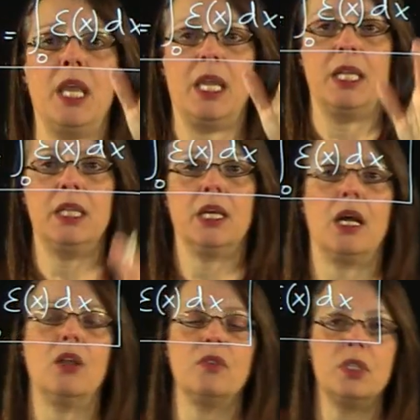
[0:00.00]
the
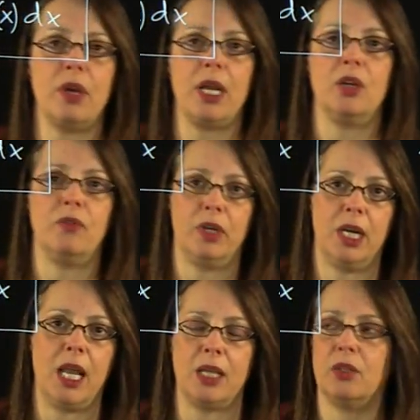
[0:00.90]
integral of strain over
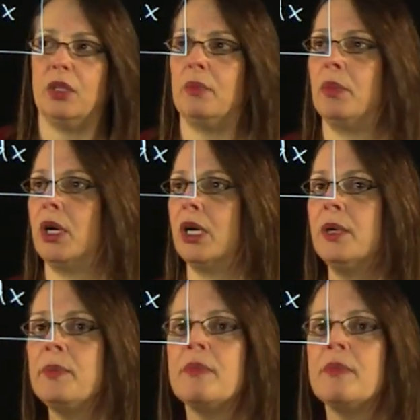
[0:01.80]
the length of the bar.